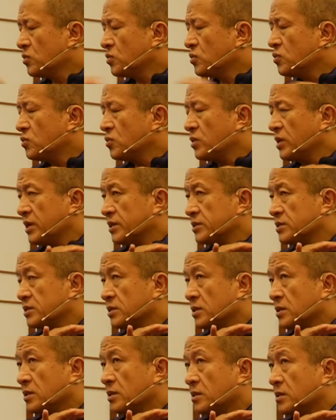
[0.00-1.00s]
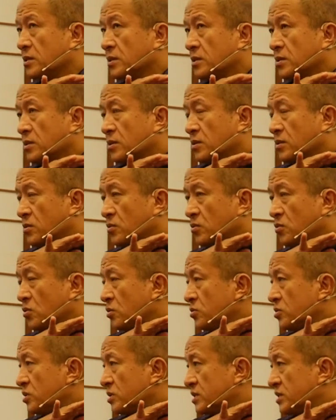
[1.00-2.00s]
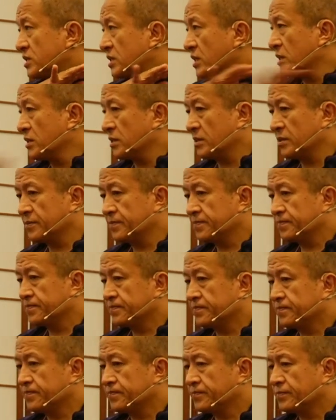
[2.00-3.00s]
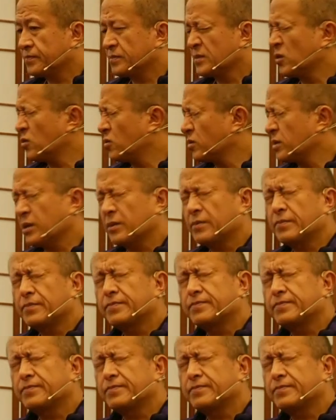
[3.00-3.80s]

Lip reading: who has not done, okay,